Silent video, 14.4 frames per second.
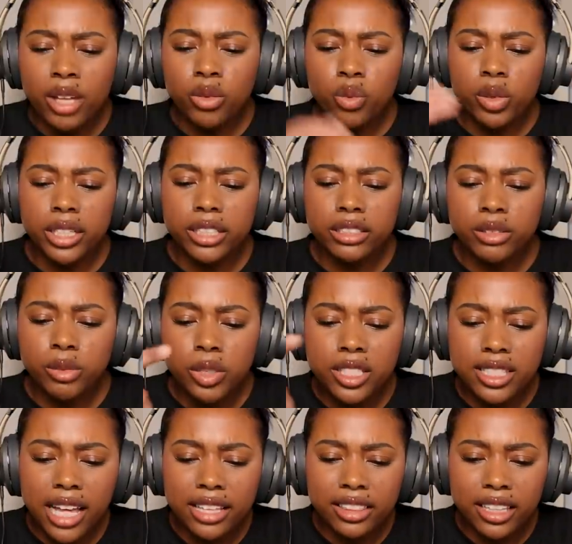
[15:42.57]
And where
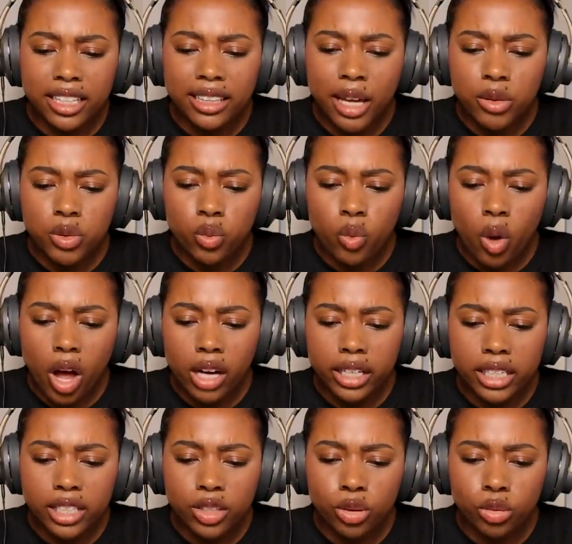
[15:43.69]
was that thing that was
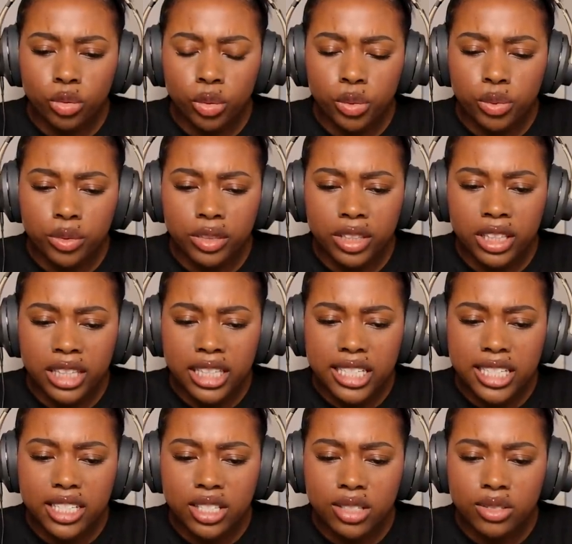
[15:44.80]
walking through
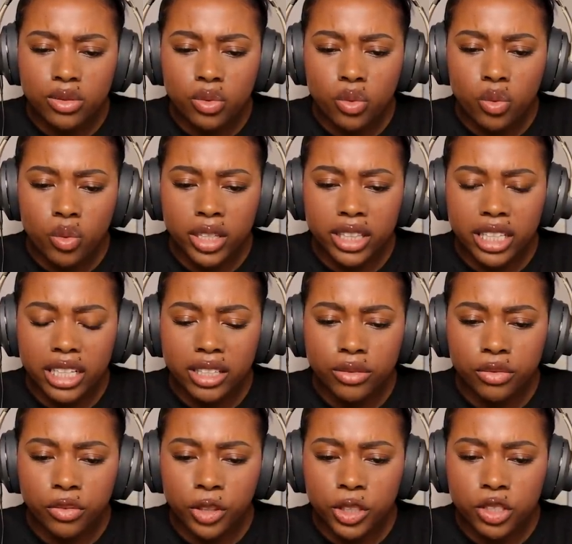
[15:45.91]
this when they
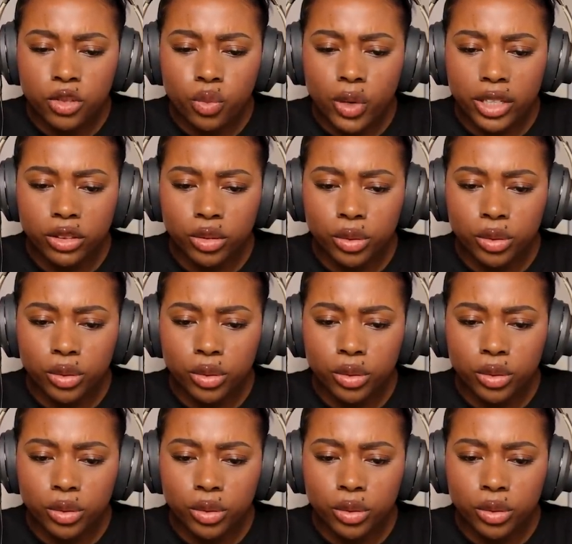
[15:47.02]
first went